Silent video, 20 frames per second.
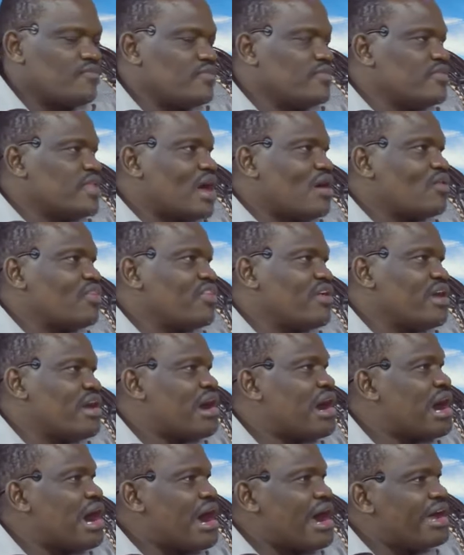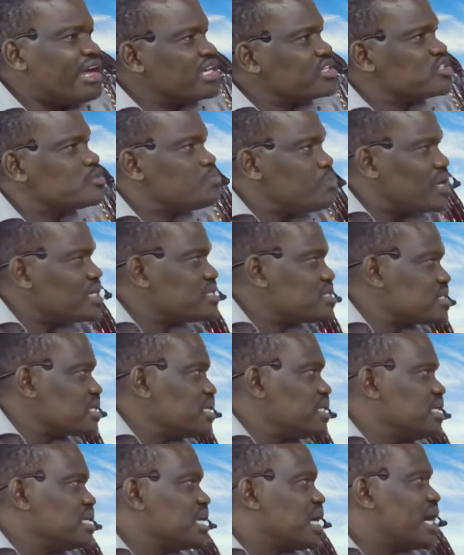now they are experts
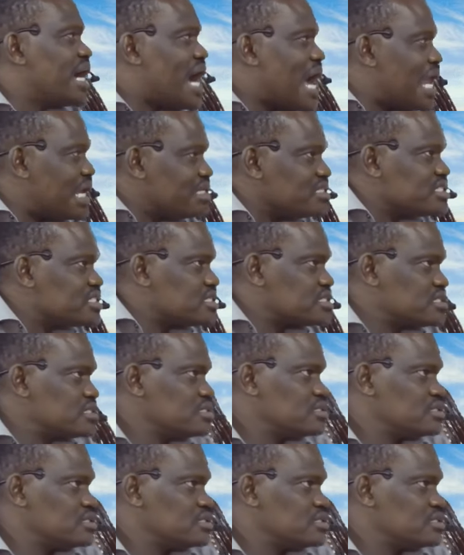in girls.